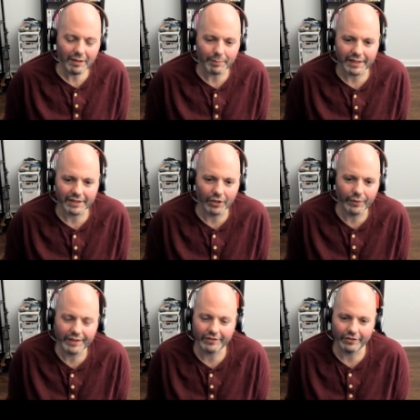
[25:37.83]
by
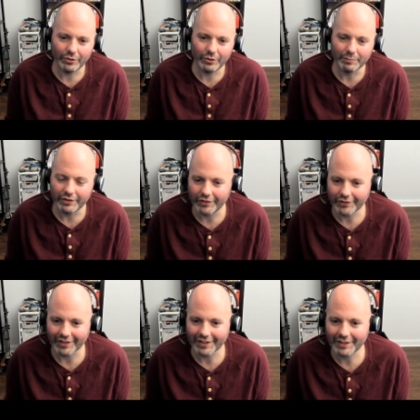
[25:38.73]
going to merchant
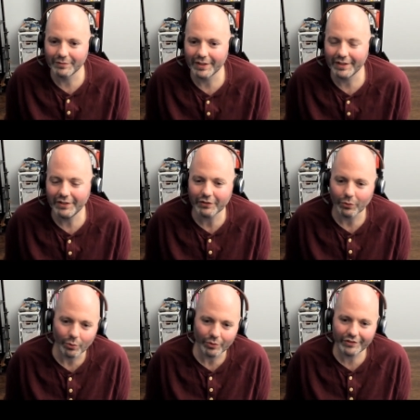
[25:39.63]
silicon vendors
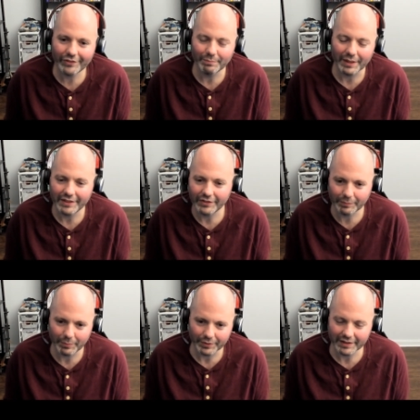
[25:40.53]
or by
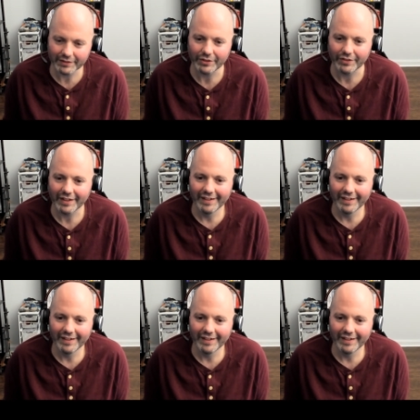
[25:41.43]
just building their own.